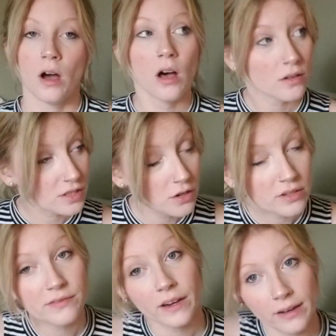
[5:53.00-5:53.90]
Also,
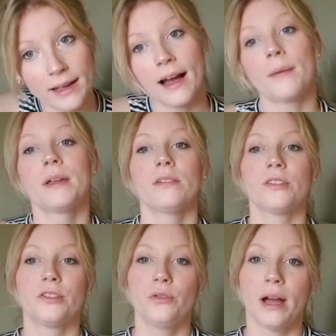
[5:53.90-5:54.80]
it's very common
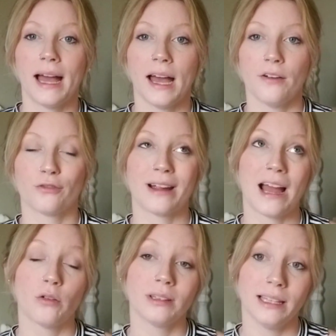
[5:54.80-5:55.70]
to have
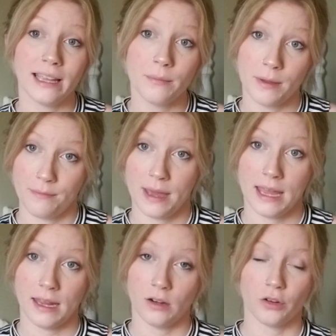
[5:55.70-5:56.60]
round ligament
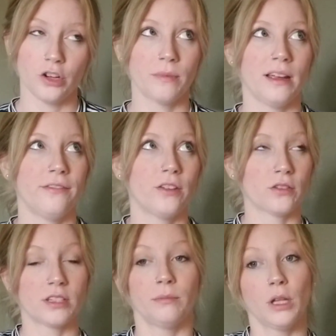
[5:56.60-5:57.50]
pain, or you might feel
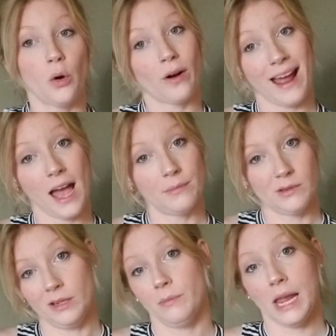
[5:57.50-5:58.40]
some lower
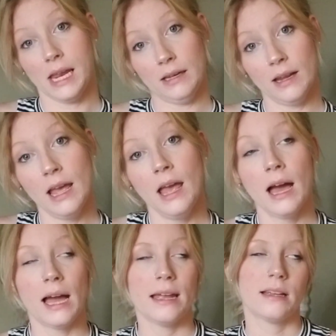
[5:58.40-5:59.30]
abdomen pain.
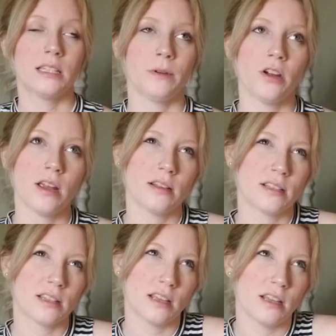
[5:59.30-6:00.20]
I
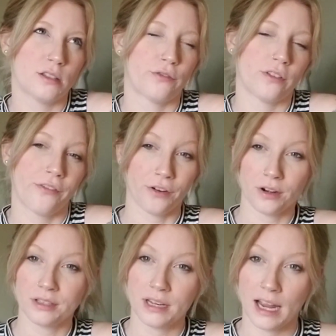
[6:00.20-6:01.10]
experienced this for the
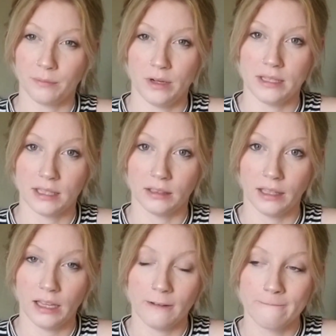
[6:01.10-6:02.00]
first time
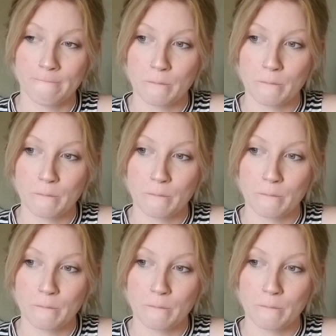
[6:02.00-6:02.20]
recently.